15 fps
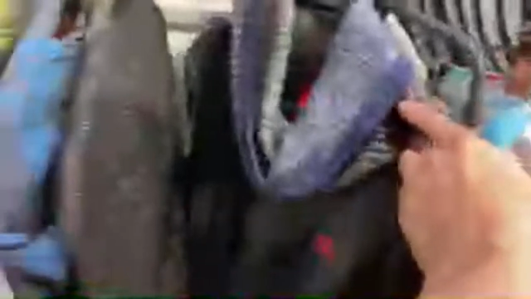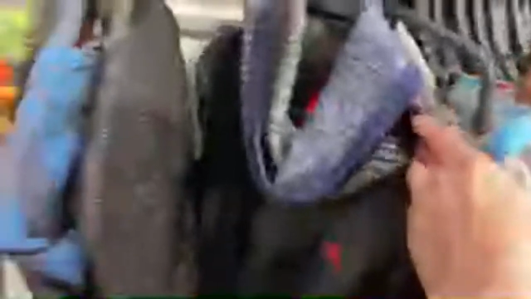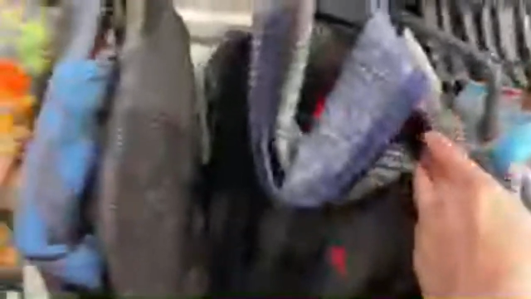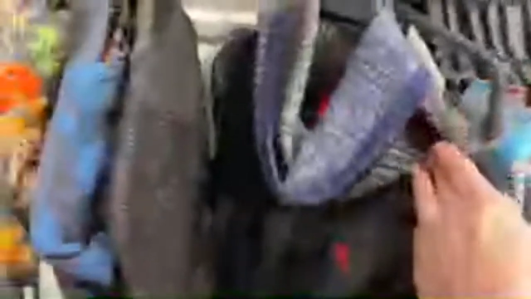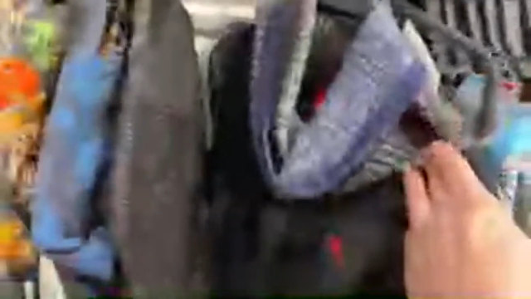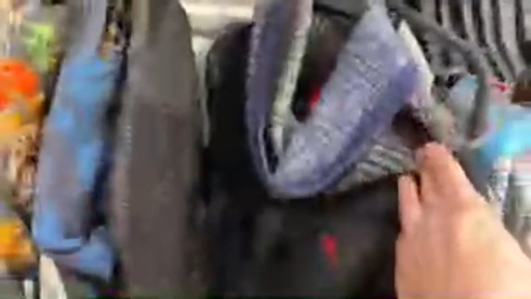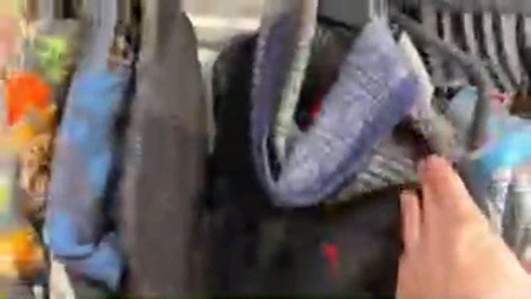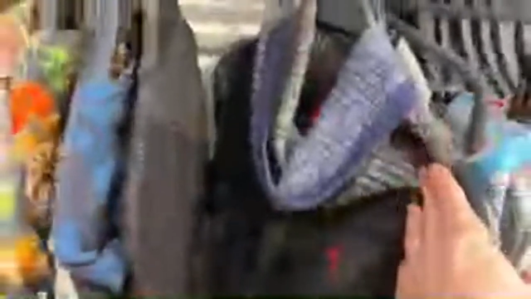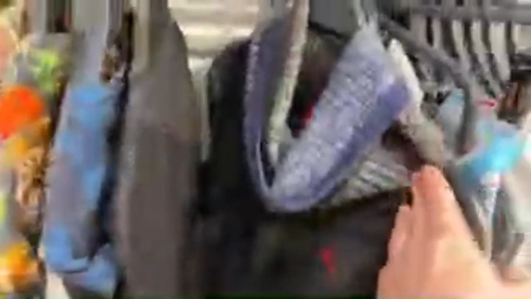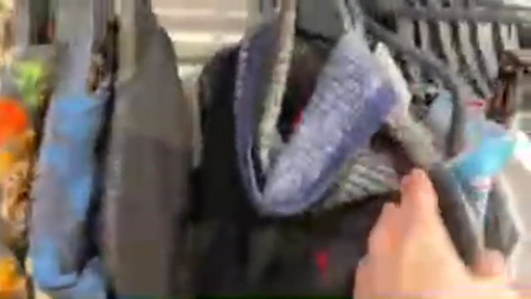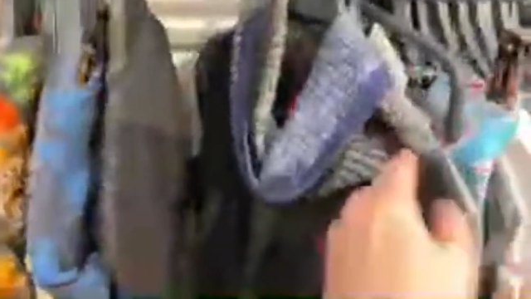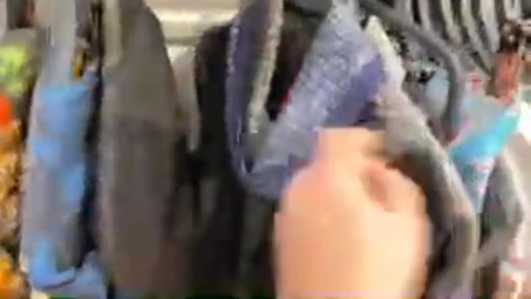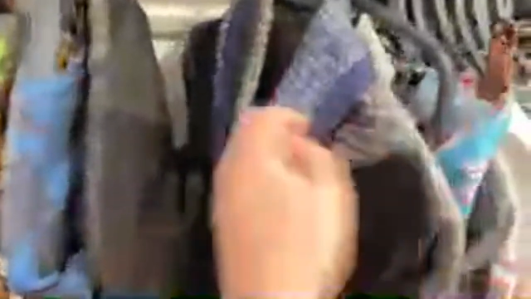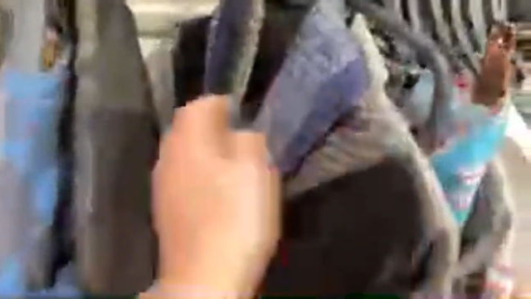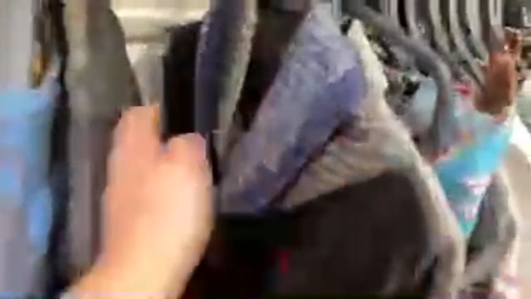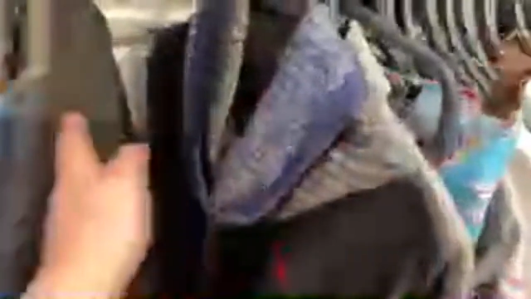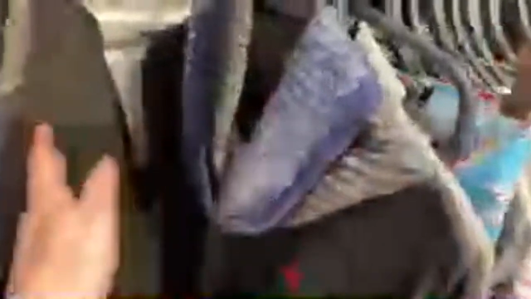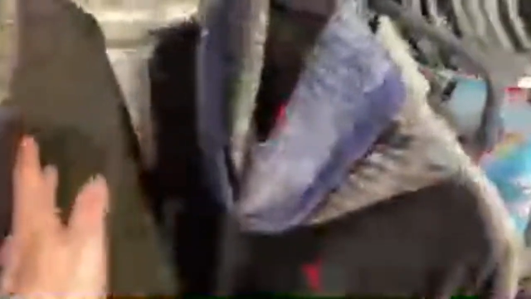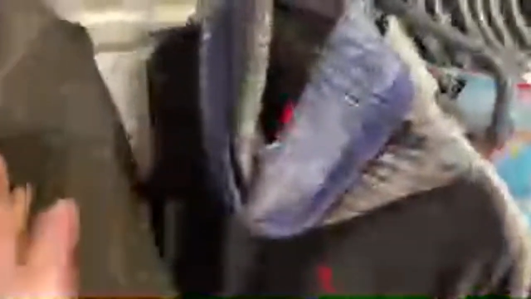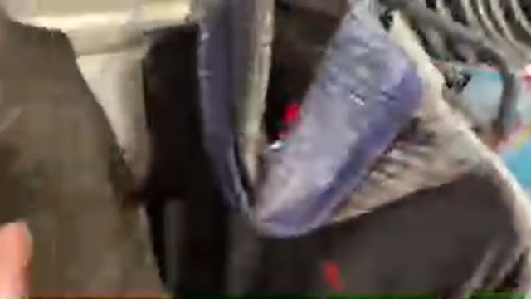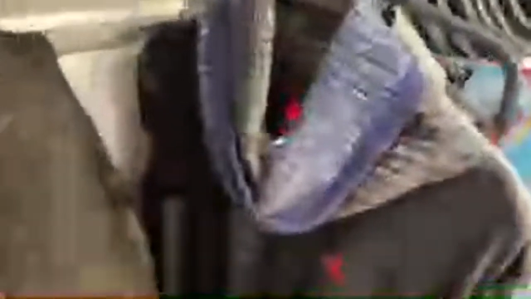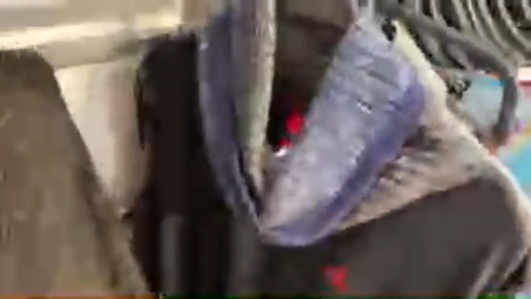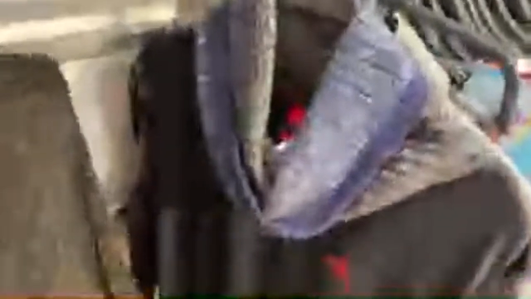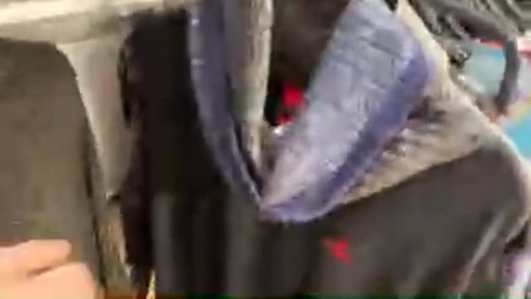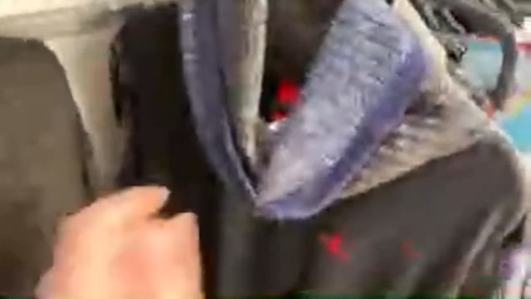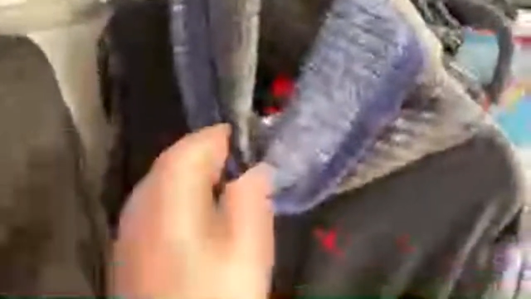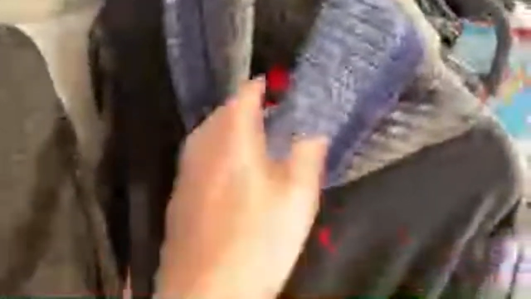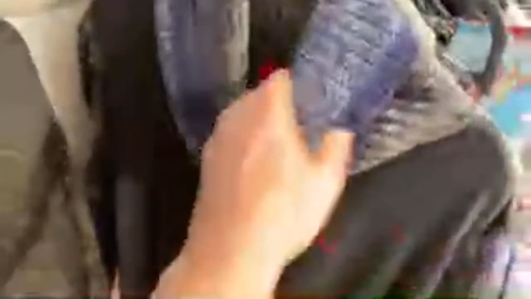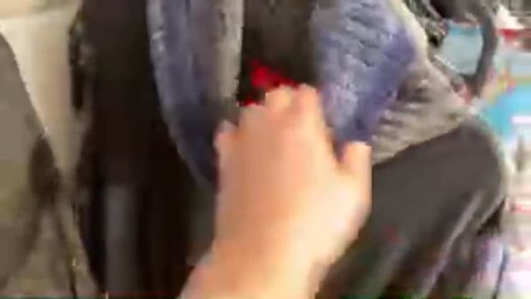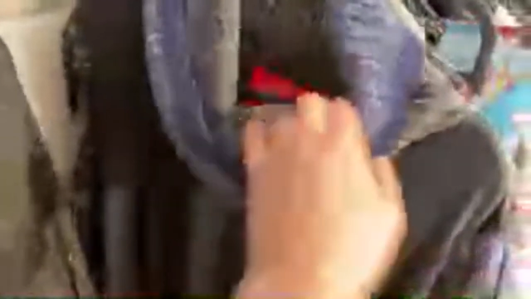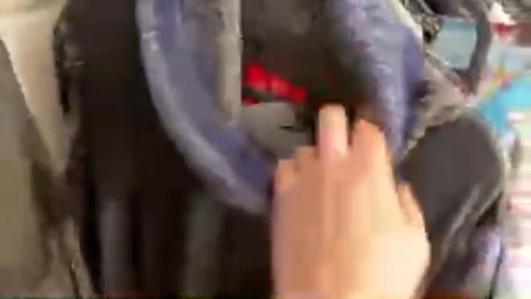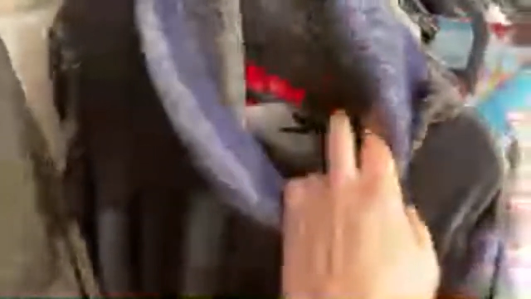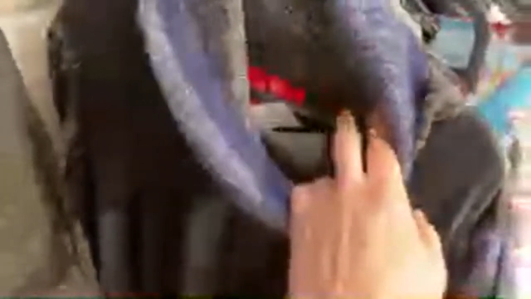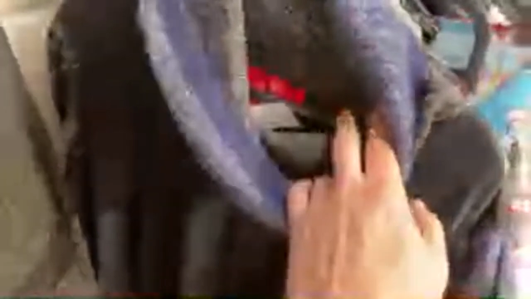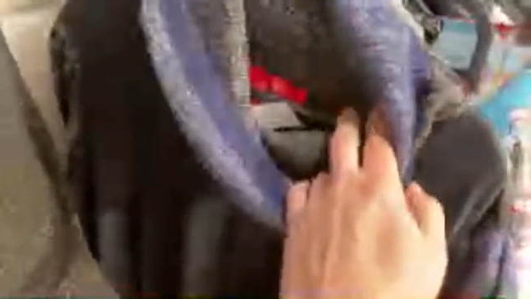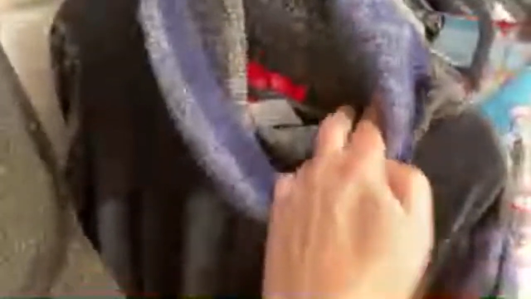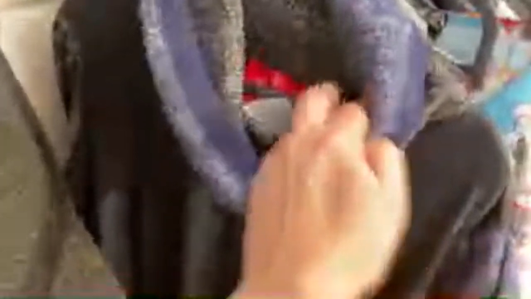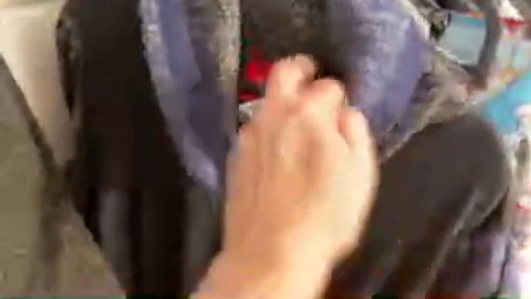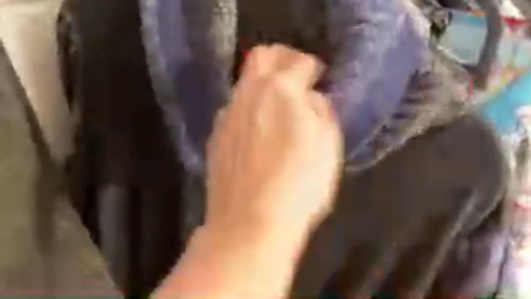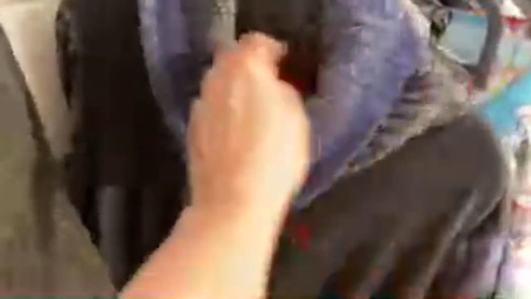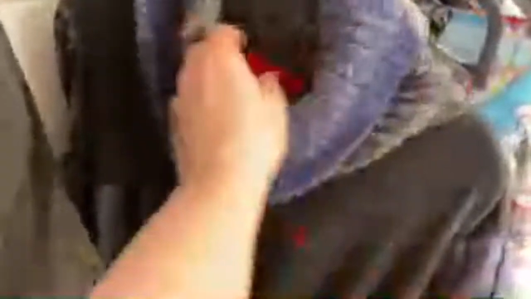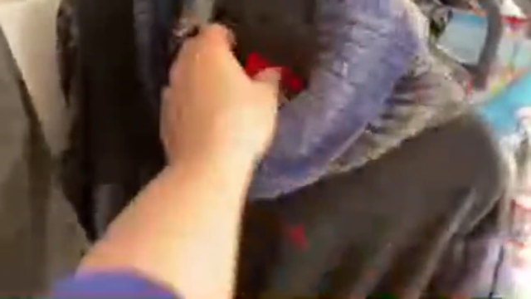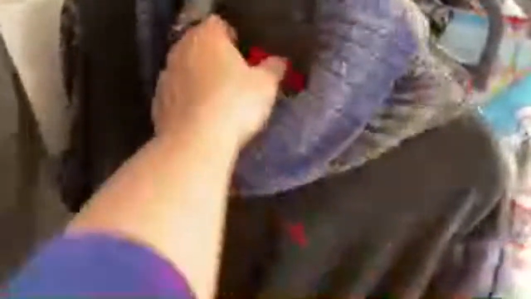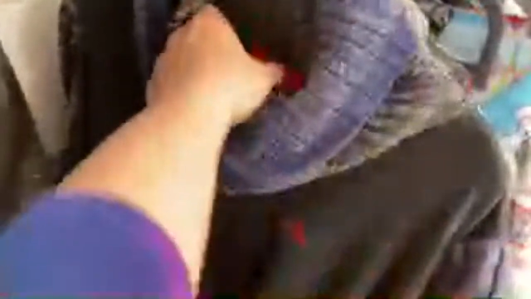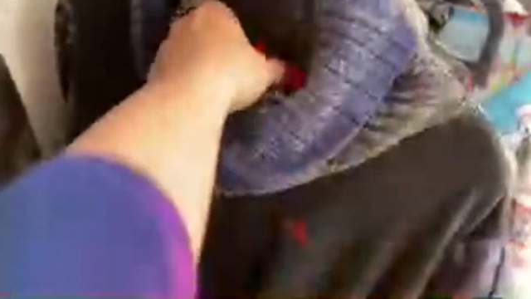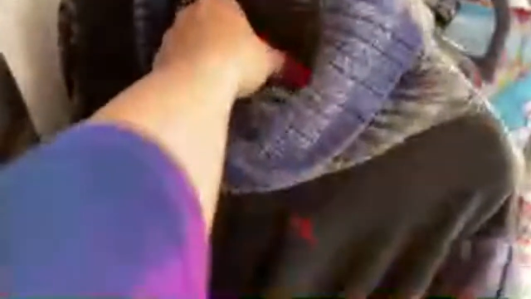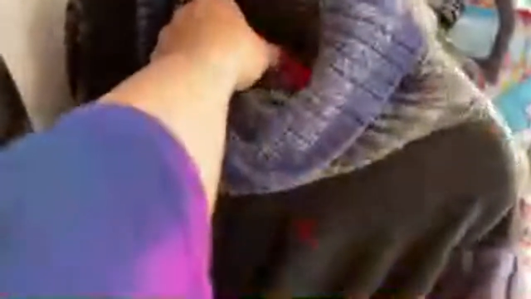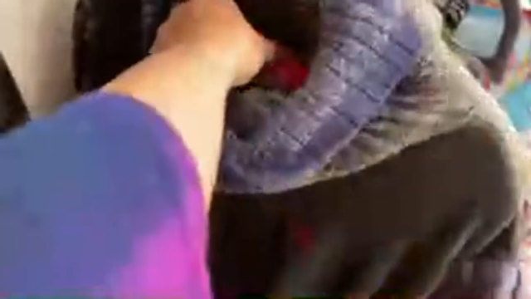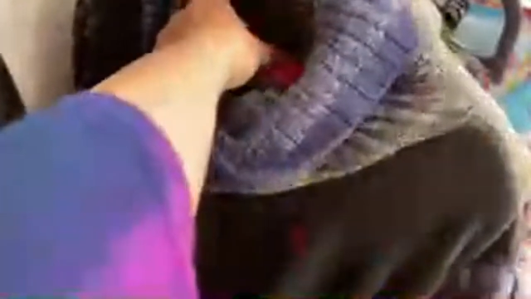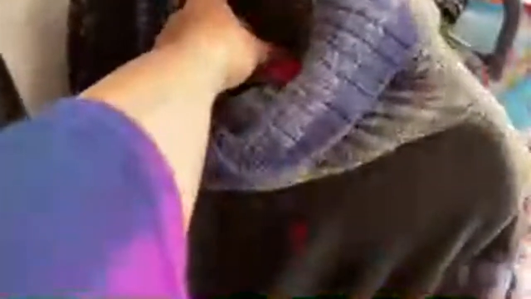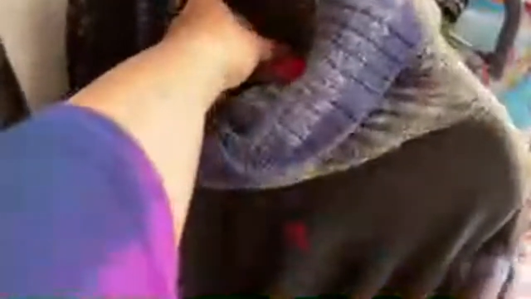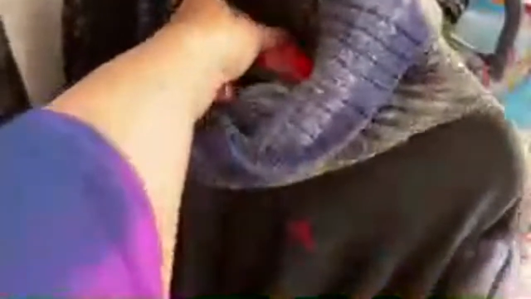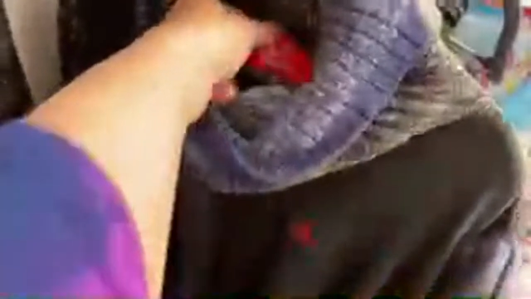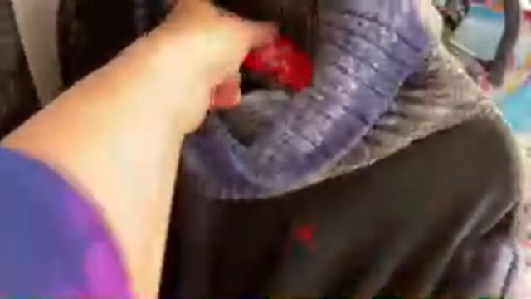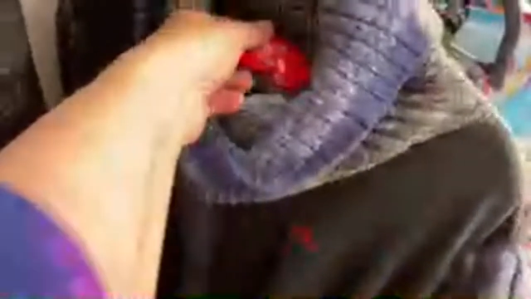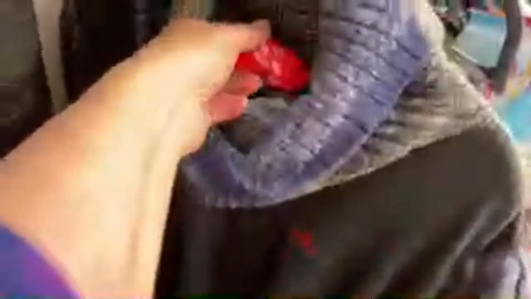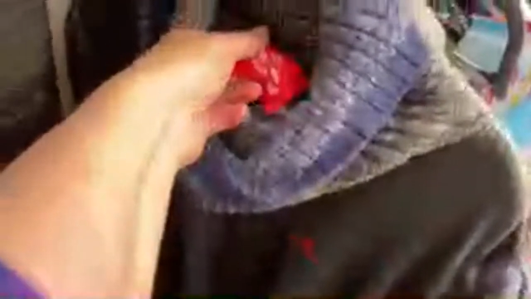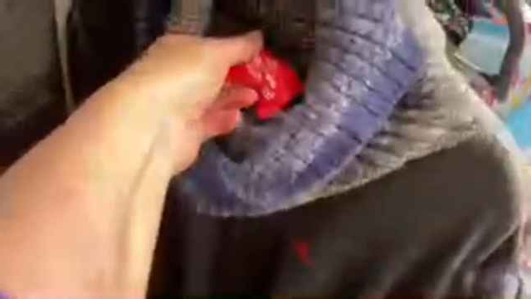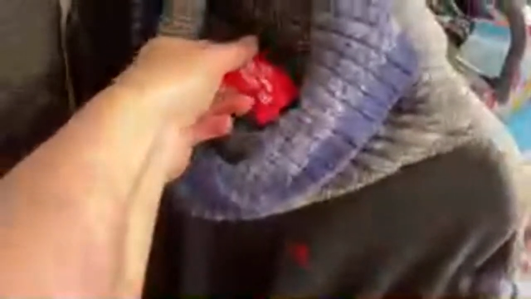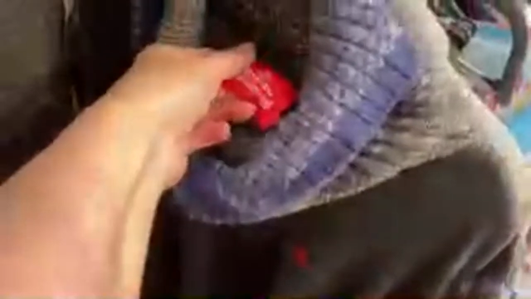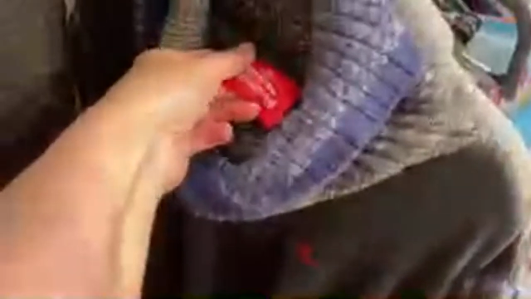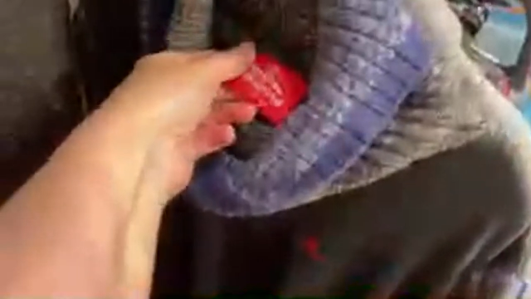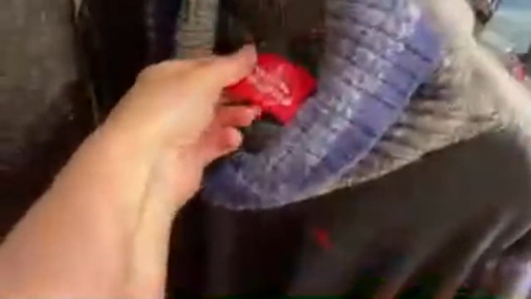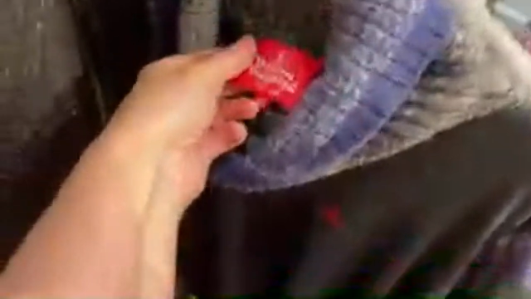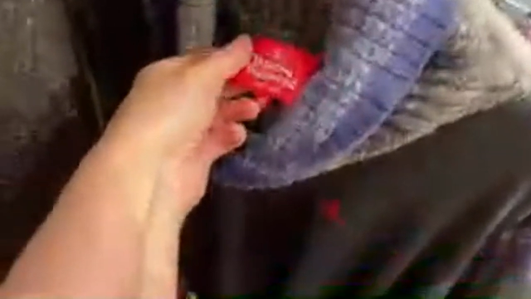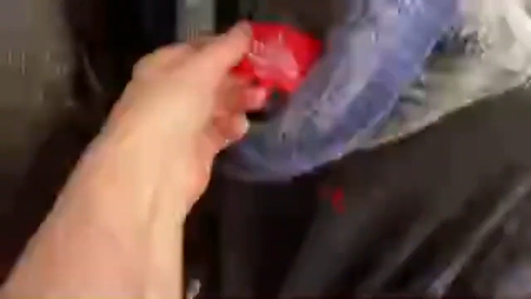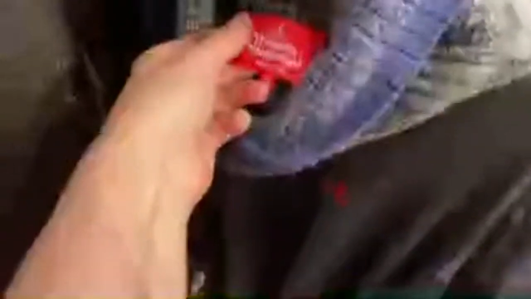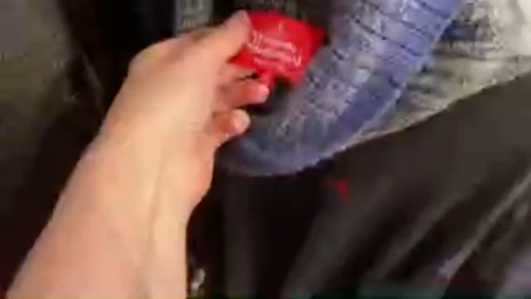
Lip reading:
Nobody's mouth can be seen.